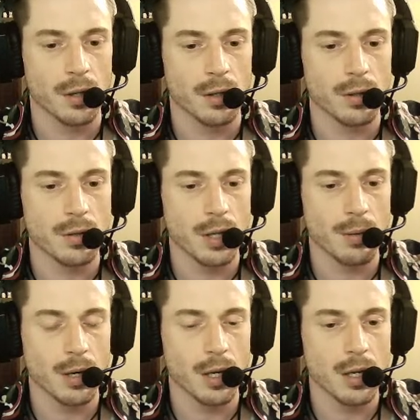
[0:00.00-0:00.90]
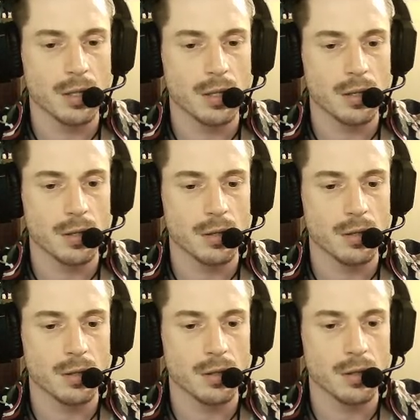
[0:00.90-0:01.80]
Use timeout S.
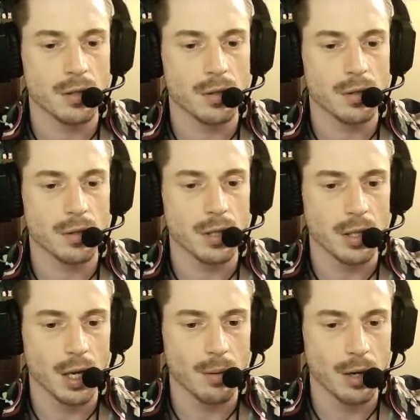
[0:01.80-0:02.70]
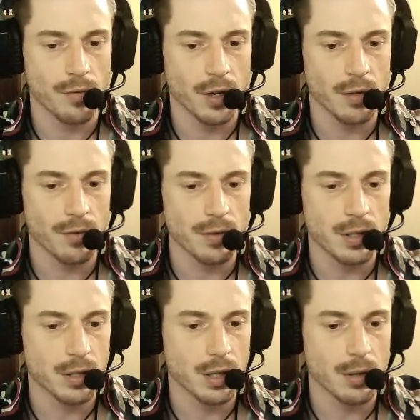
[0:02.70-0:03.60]
Set timeout 5
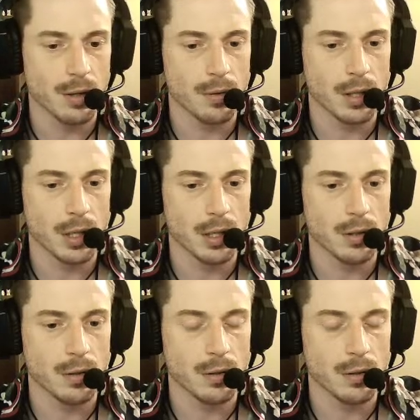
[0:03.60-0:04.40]
second timeout. Connect.